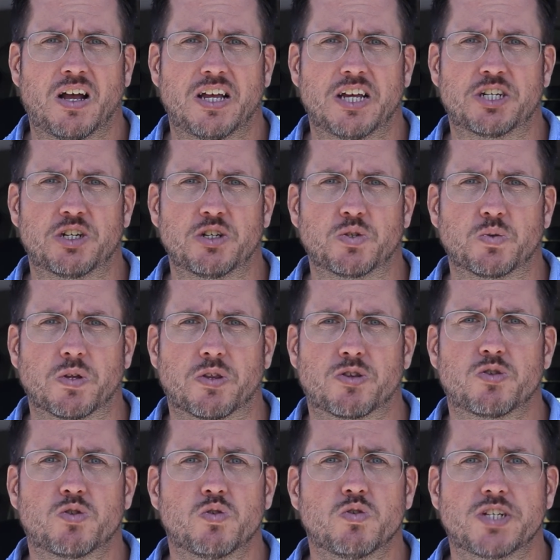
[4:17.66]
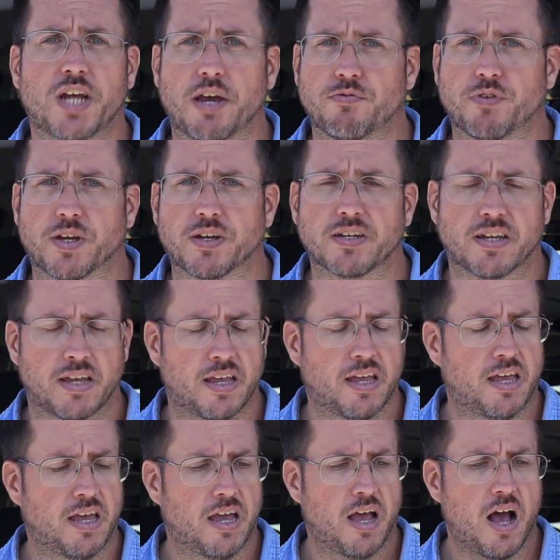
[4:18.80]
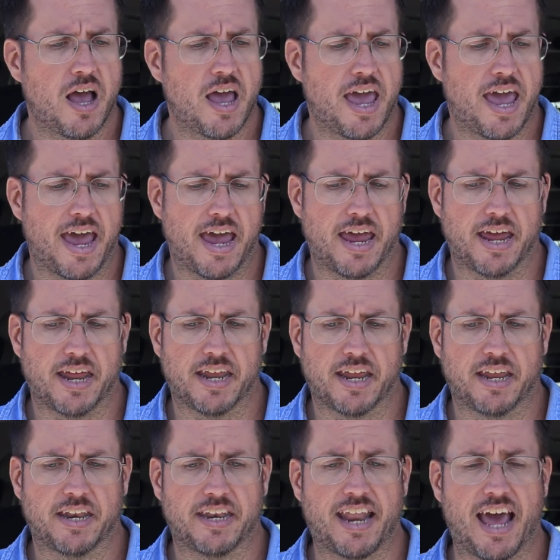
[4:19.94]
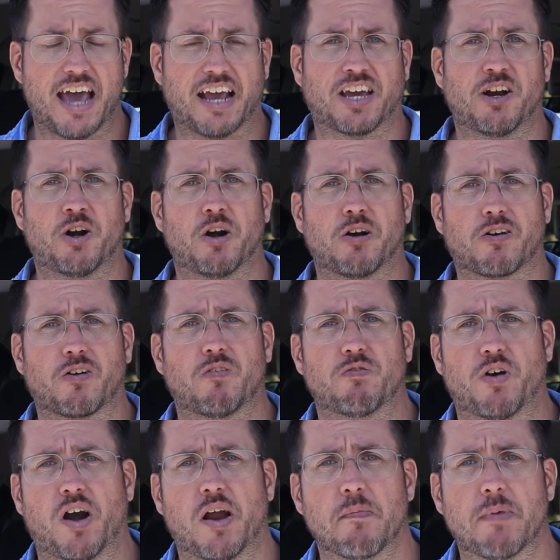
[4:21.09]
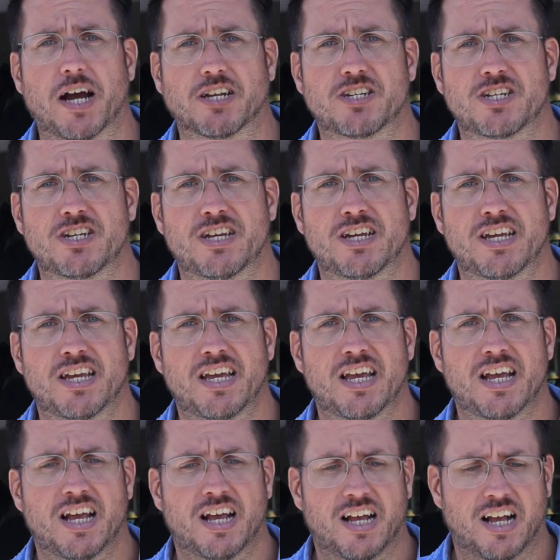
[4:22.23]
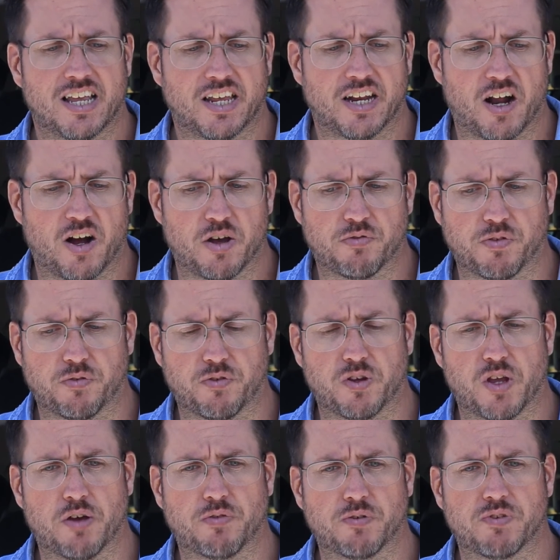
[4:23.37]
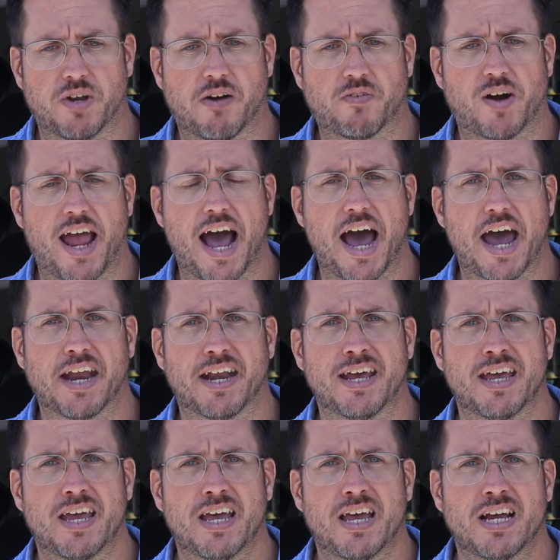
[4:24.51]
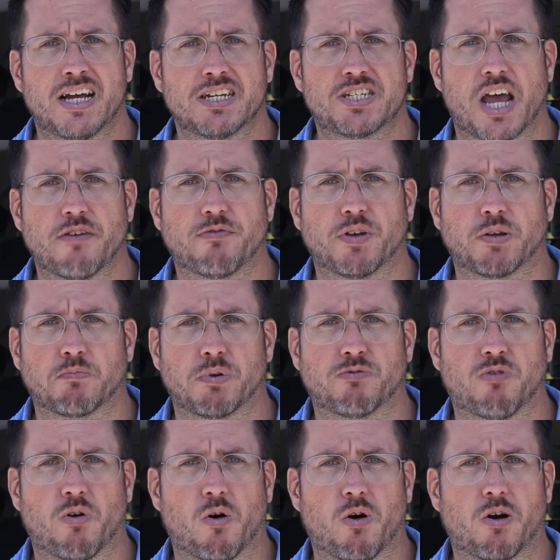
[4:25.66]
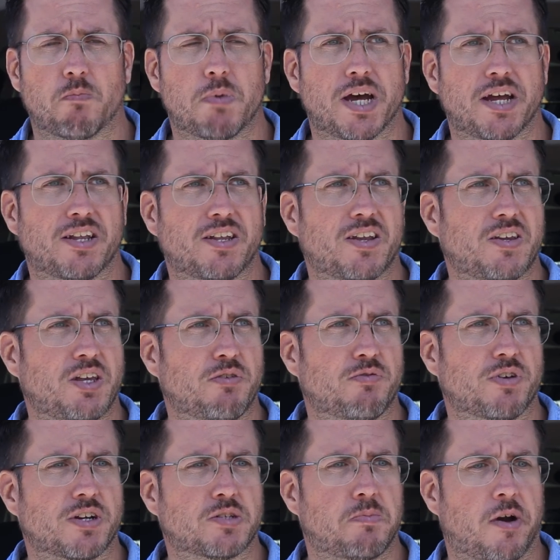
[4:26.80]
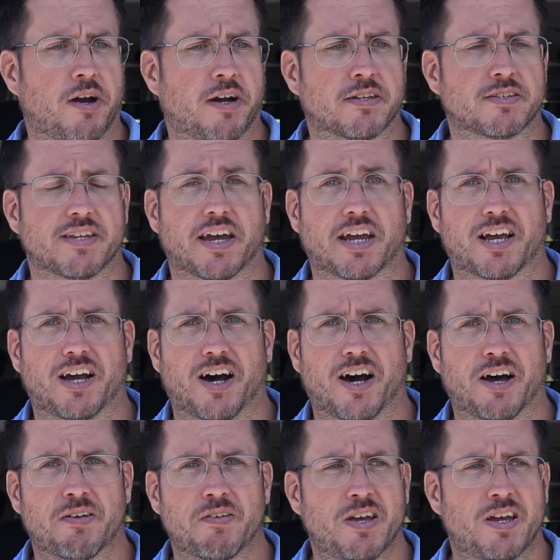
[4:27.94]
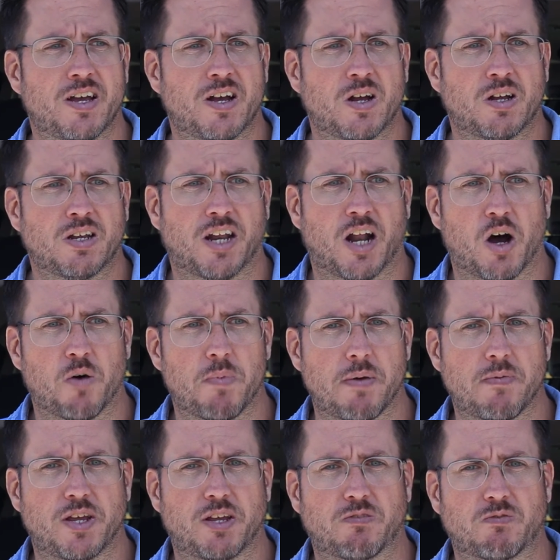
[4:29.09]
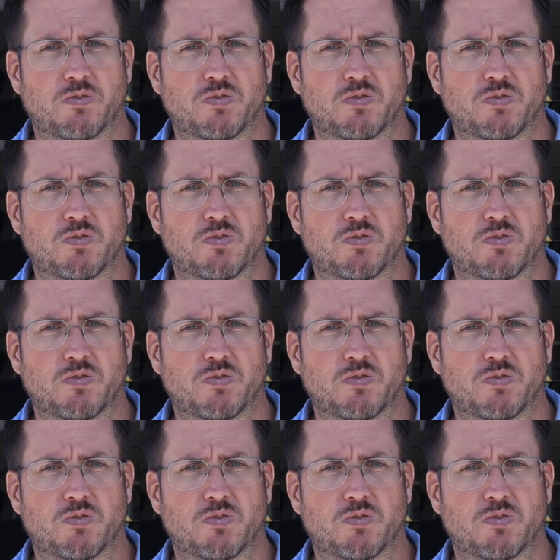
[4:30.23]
issues with chafing, and that could hurt very much. If you've never had chafing before, but you've experienced maybe